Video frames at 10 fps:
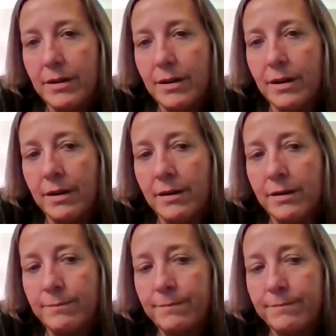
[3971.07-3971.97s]

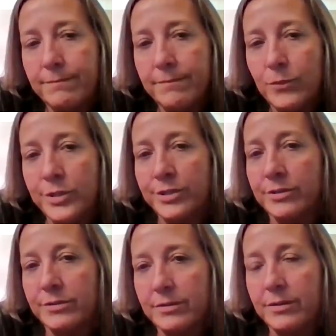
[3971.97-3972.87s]
Um, which
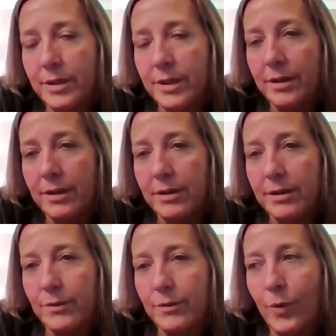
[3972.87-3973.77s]
is
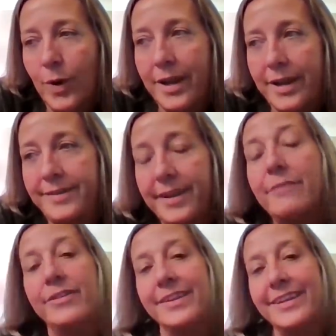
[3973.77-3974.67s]
why I
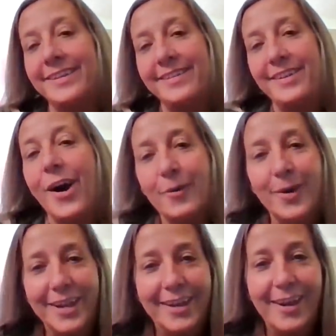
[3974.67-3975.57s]
definitely did not
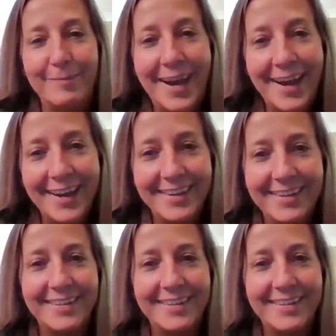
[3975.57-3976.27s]
want to come back.